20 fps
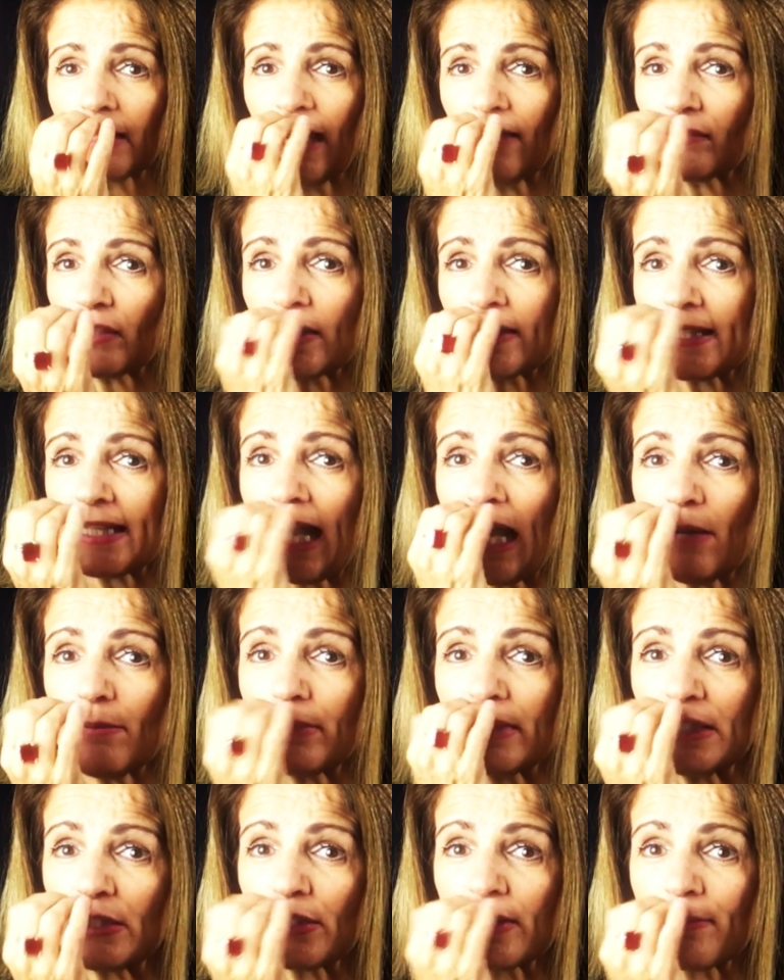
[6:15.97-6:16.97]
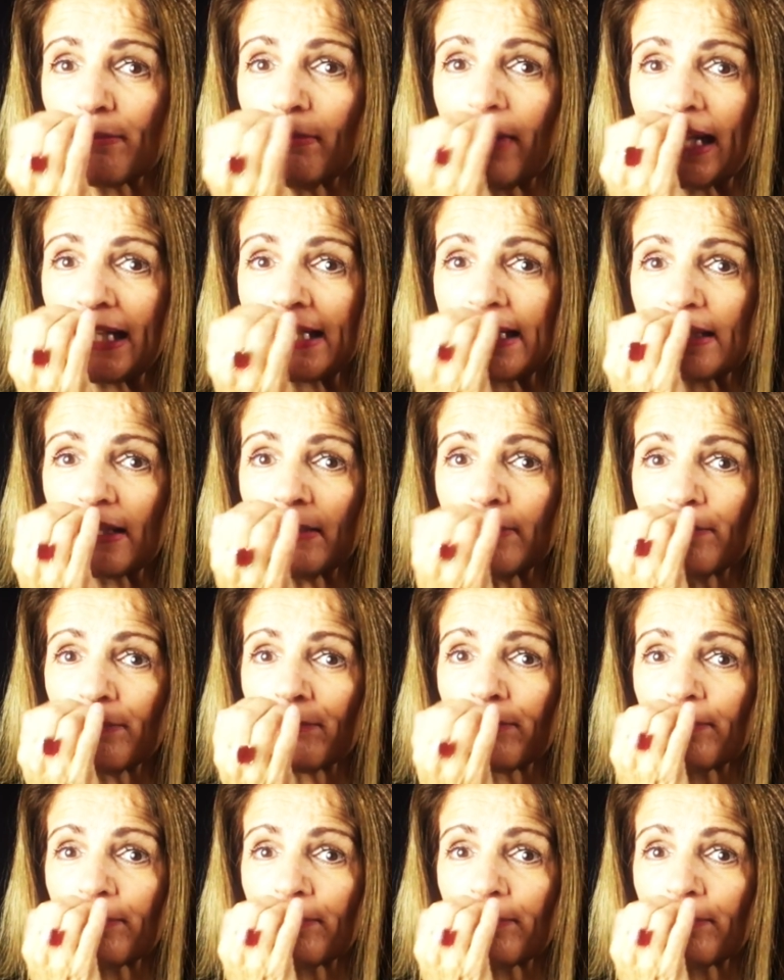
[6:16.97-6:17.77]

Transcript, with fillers: I've lost count, but it doesn't matter.